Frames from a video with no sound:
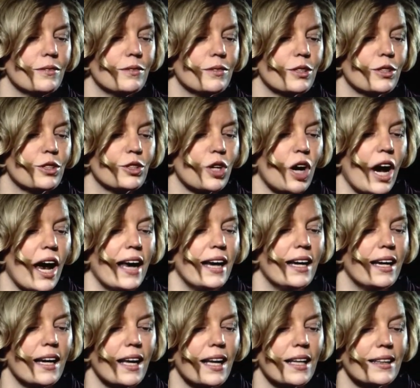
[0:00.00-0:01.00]
to try
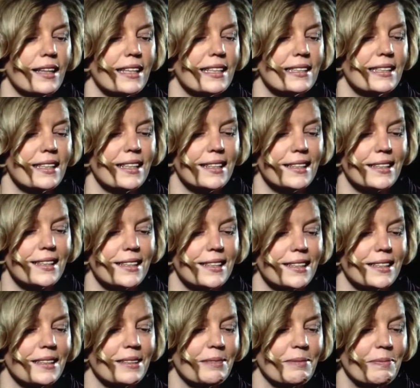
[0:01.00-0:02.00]
and
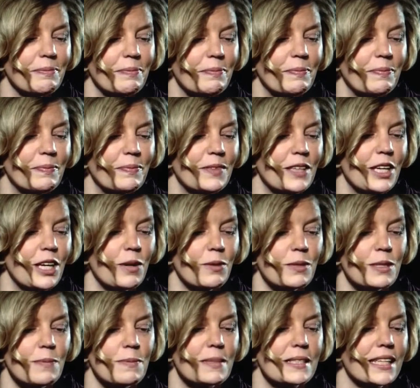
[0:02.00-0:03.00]
elicit, you know,
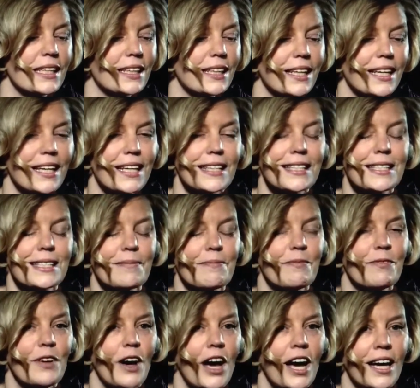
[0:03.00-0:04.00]
some silliness, some
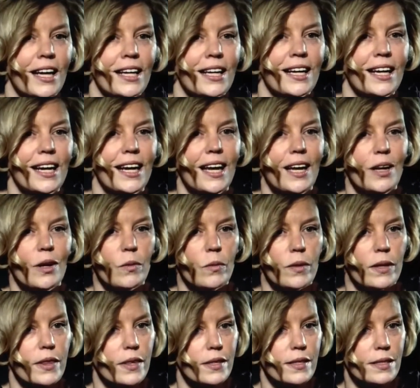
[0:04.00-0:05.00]
fun
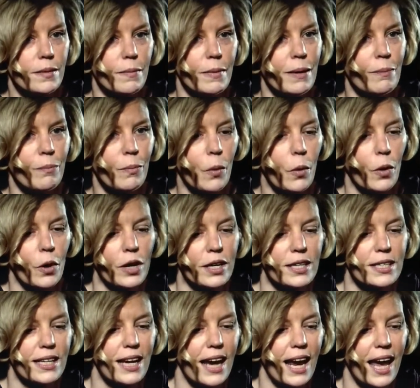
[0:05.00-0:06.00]
with some
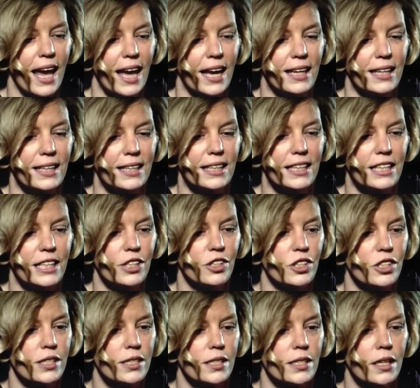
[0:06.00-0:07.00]
import, and he
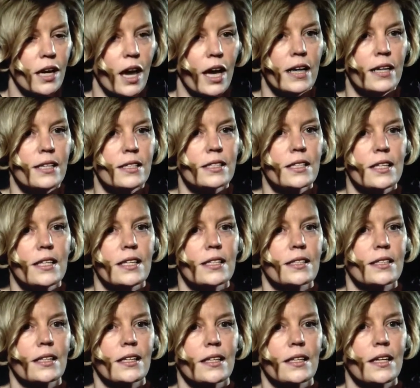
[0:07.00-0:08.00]
just got into
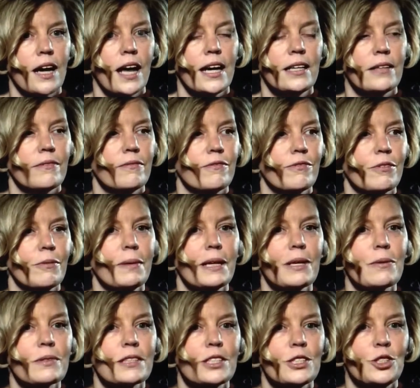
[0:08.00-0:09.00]
this kind of, for me
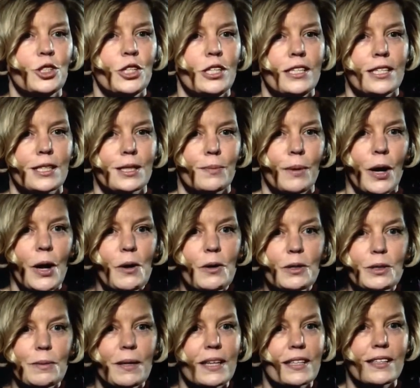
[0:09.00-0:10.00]
it was a genius
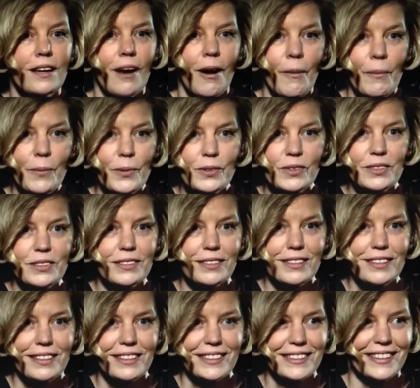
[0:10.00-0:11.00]
pose, because it almost
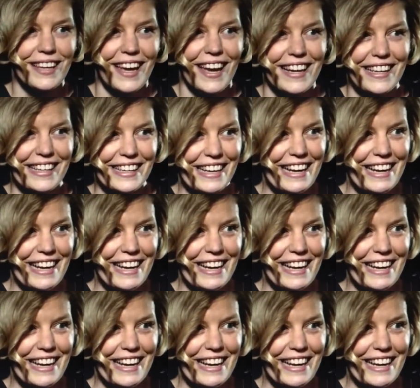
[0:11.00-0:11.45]
looks like,